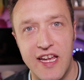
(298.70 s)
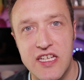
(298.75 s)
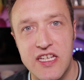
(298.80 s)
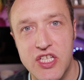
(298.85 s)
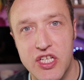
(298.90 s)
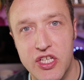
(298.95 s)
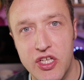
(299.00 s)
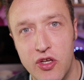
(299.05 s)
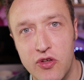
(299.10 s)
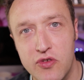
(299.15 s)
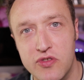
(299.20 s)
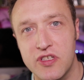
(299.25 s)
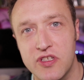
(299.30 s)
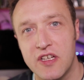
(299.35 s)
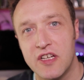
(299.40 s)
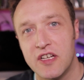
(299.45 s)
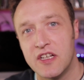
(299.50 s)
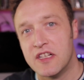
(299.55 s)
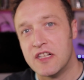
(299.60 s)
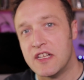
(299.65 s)
easy to use.
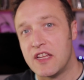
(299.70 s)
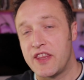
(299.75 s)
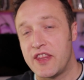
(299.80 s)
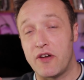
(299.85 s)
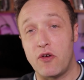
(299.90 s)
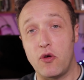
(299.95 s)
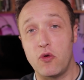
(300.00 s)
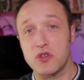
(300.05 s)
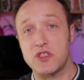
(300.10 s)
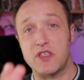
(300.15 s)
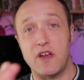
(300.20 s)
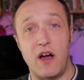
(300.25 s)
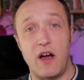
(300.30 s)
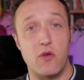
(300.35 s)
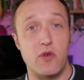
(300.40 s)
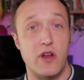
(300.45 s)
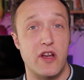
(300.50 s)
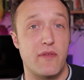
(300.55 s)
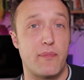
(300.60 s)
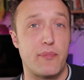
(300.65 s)
There are also a
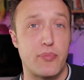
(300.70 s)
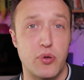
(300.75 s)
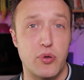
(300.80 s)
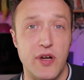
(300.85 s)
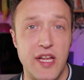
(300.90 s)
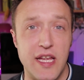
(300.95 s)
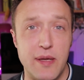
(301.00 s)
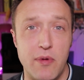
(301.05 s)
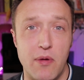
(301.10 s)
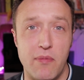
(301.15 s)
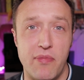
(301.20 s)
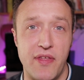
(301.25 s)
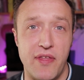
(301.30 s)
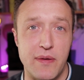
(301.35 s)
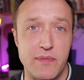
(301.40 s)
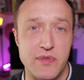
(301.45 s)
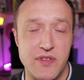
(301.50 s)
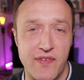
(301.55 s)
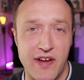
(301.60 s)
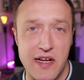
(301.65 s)
whole load of premium
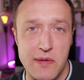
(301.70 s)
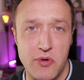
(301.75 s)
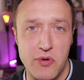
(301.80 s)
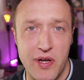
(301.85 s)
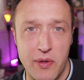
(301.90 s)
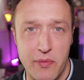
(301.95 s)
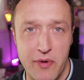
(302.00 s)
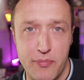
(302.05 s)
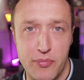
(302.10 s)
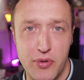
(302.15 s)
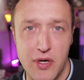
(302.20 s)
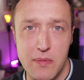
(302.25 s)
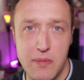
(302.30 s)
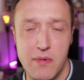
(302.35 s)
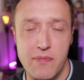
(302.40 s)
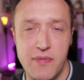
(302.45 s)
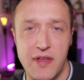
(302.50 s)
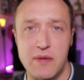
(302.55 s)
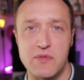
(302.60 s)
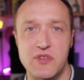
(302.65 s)
themes available. Now with
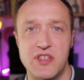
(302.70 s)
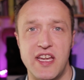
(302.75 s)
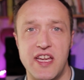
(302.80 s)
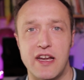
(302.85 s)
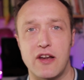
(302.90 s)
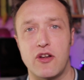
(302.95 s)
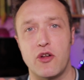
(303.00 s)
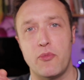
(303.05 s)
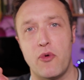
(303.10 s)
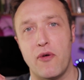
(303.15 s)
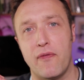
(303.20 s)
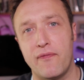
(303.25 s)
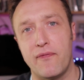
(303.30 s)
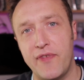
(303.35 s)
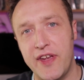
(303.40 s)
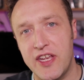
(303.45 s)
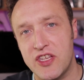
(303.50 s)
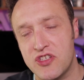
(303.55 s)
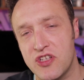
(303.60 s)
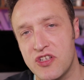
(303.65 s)
premium themes, you get a lot more
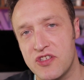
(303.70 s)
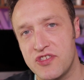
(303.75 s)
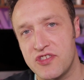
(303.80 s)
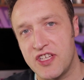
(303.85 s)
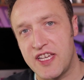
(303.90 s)
features,